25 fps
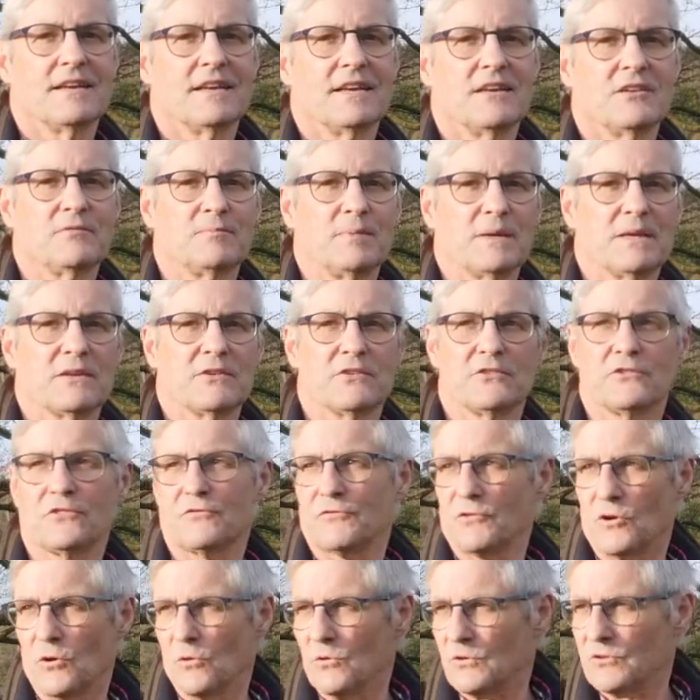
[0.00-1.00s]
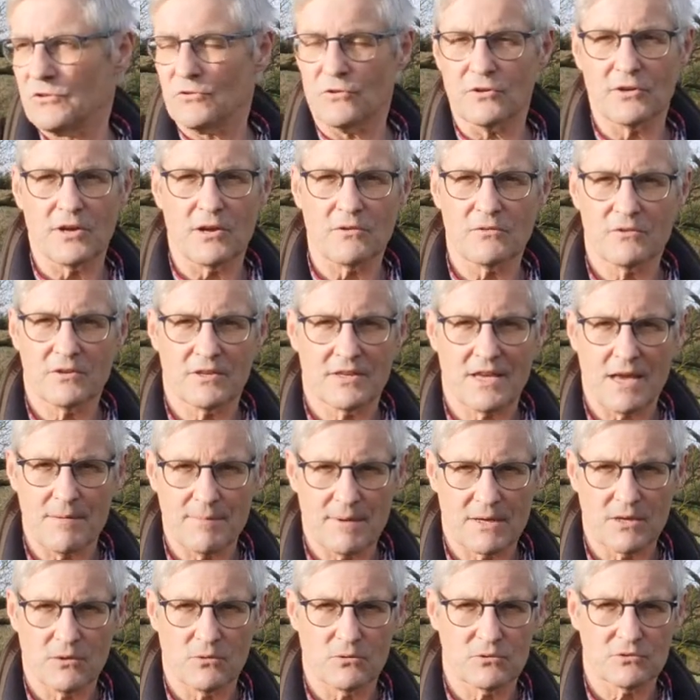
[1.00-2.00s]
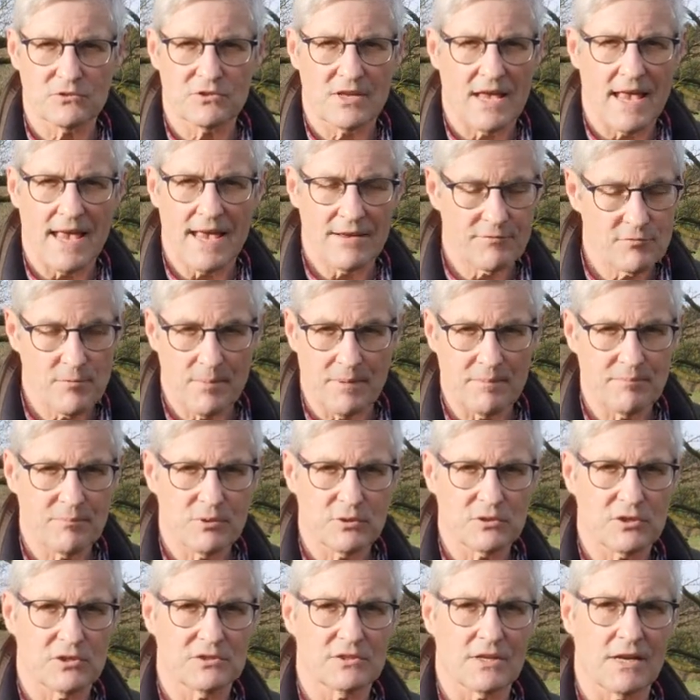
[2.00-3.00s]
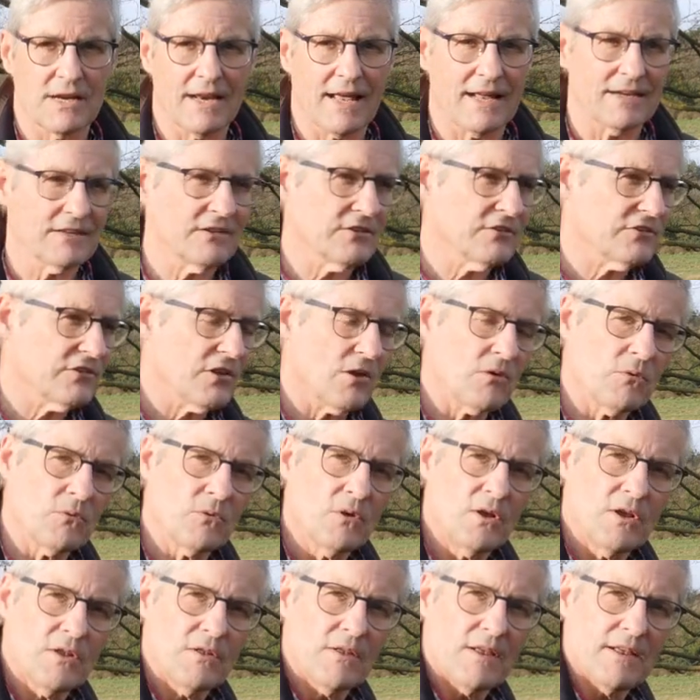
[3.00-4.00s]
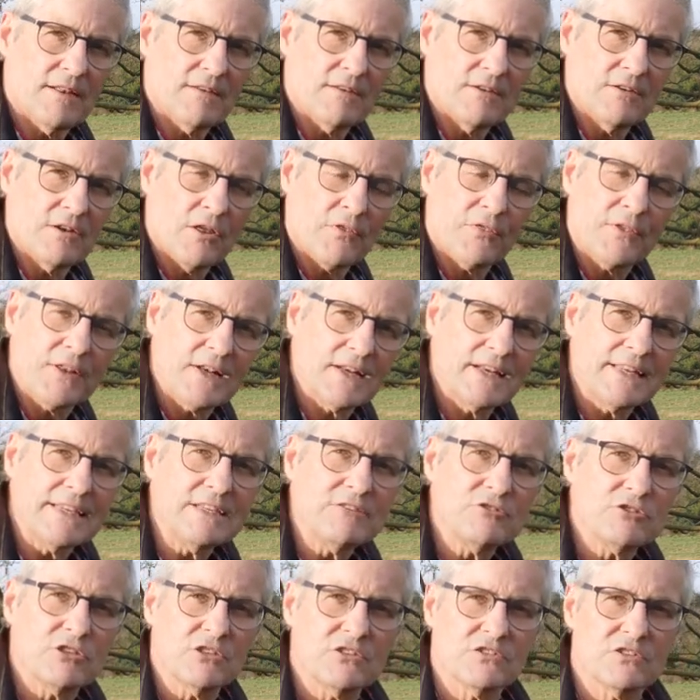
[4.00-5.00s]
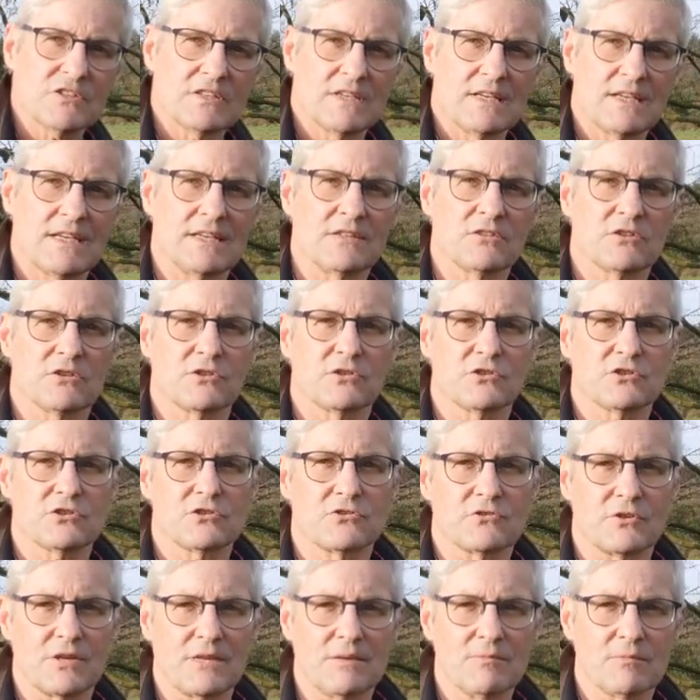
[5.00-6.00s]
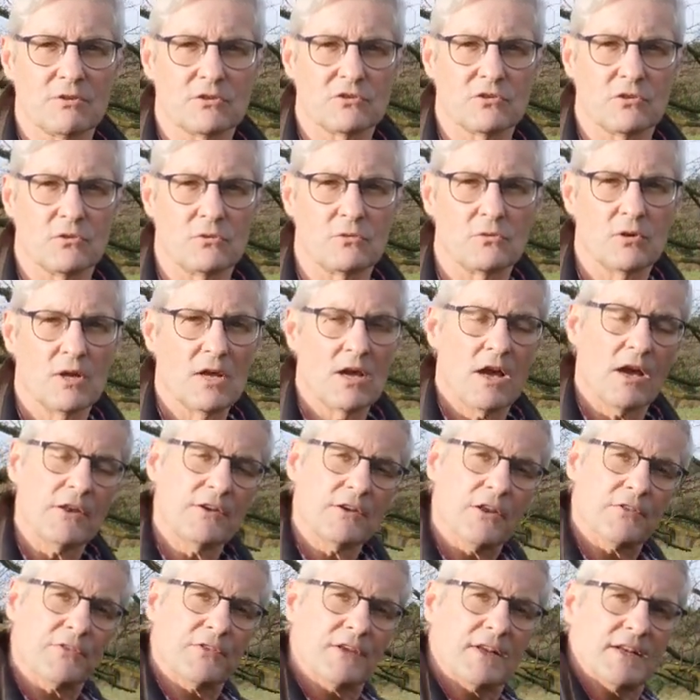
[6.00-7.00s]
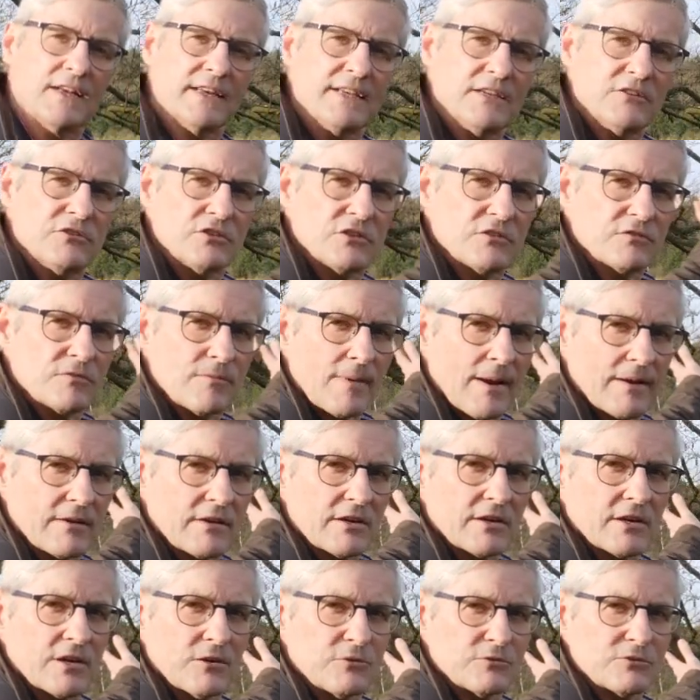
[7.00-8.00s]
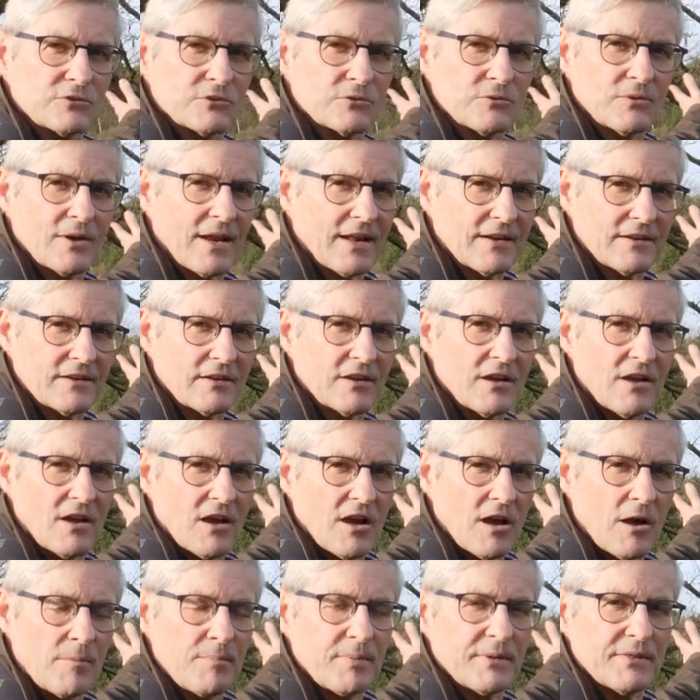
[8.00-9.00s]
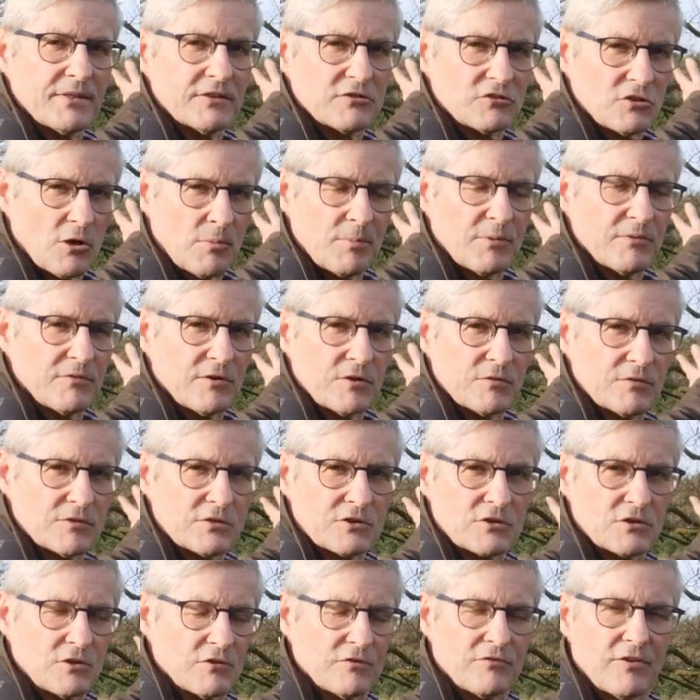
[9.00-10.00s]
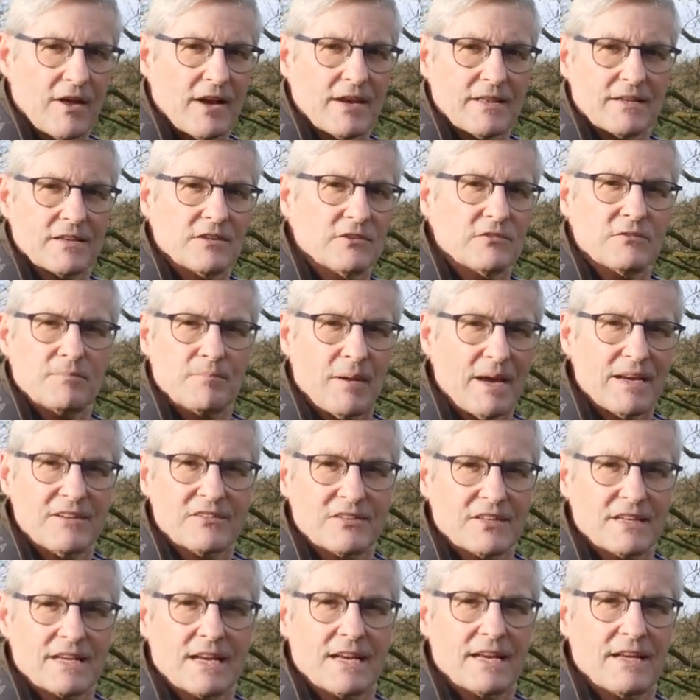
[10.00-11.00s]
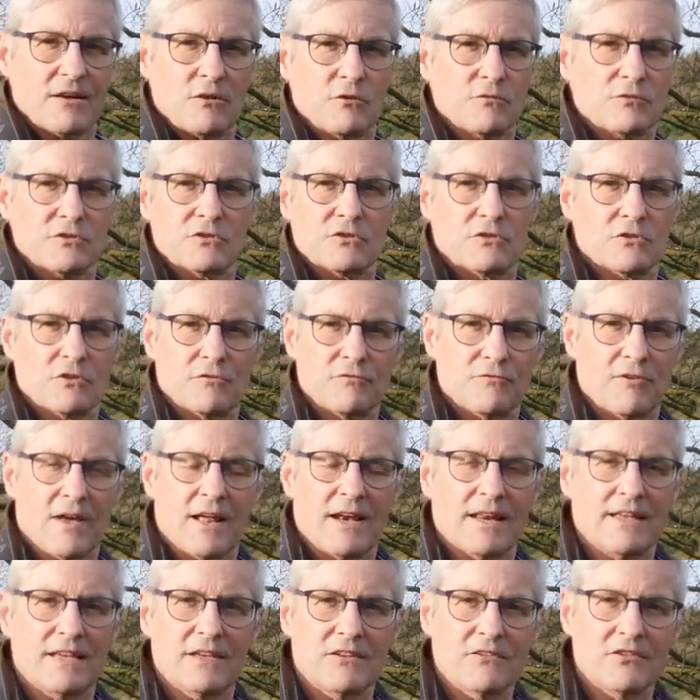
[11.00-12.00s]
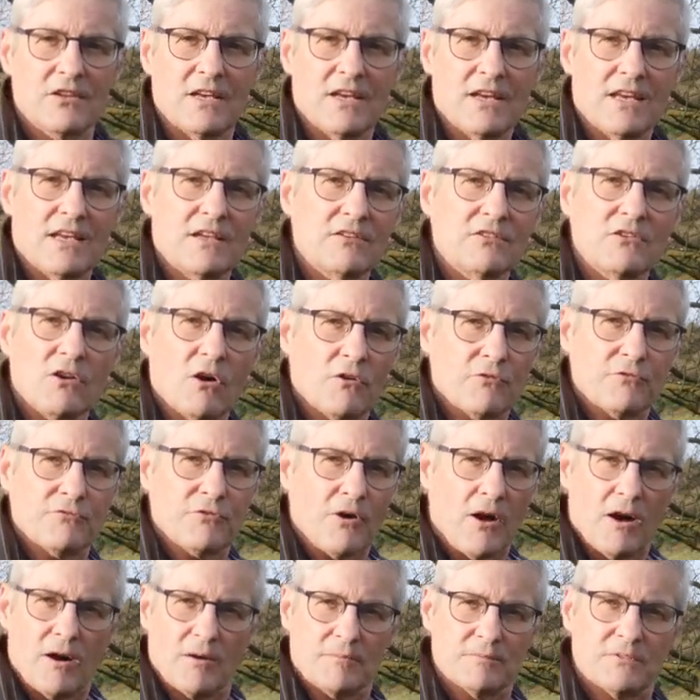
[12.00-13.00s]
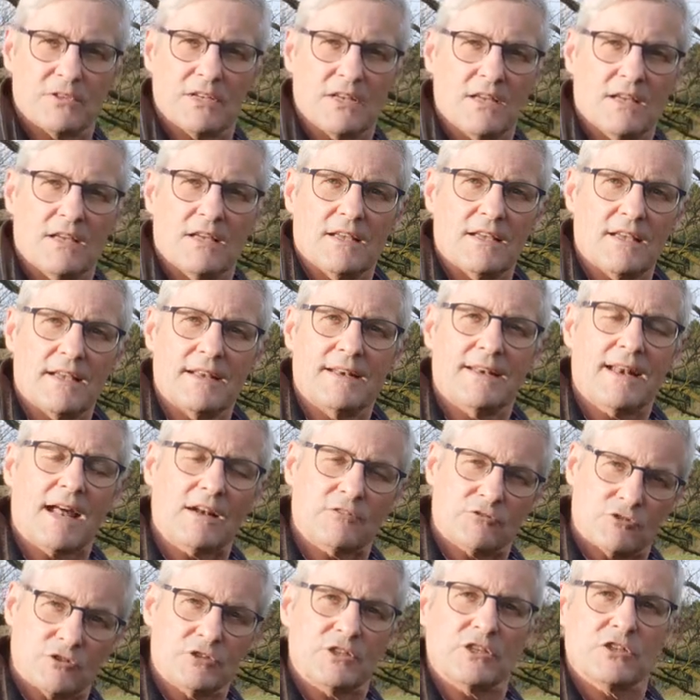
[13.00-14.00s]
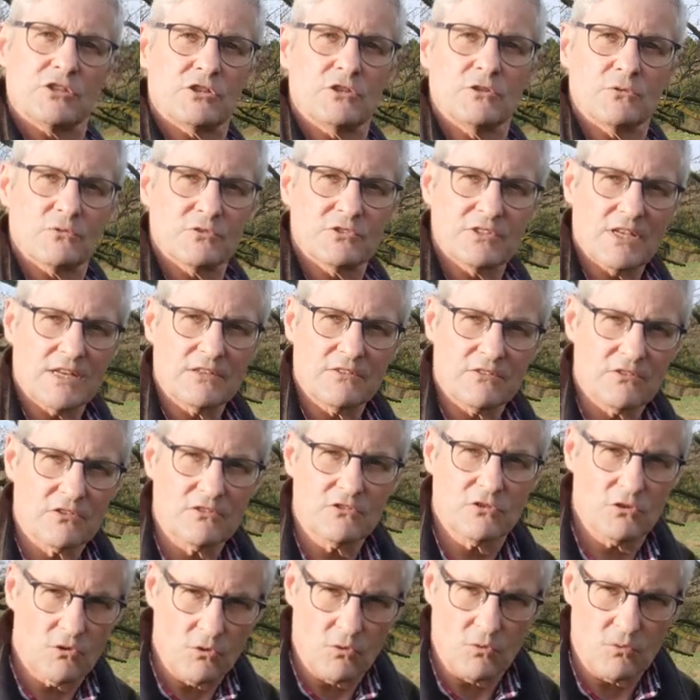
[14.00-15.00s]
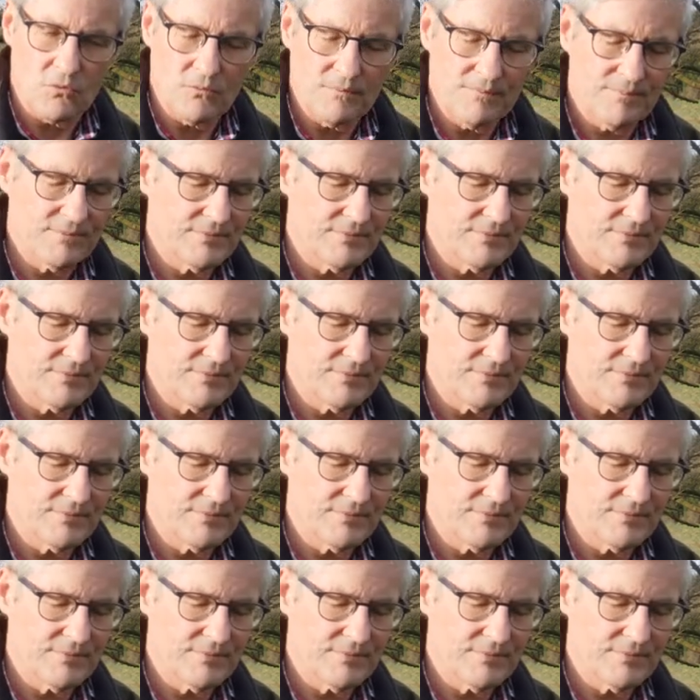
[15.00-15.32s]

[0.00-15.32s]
is because, of course, there are no chemicals ever been put on the land, so nothing leaches into the stream at all, and nothing leaches from agricultural land up in the top of Overscroft Valley, because basically Overscroft Valley is not farmed in that traditional sense at all.